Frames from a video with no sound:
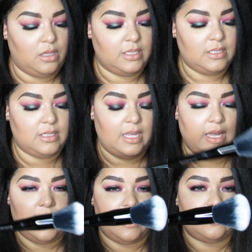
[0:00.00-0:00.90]
This is the
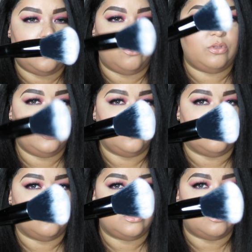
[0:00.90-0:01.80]

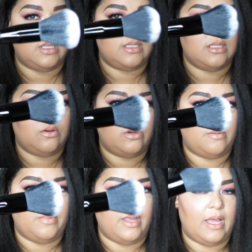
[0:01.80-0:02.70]
ES02. So this is going
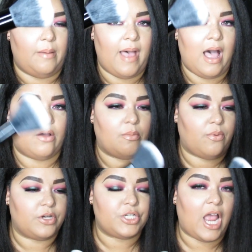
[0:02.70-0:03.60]
to be a powder
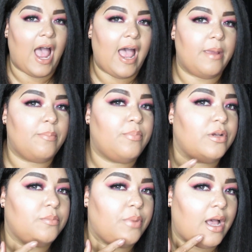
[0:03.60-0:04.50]
brush. I
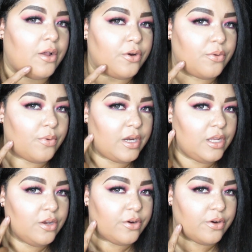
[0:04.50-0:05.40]
put powder right
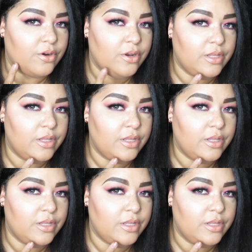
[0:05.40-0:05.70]
here.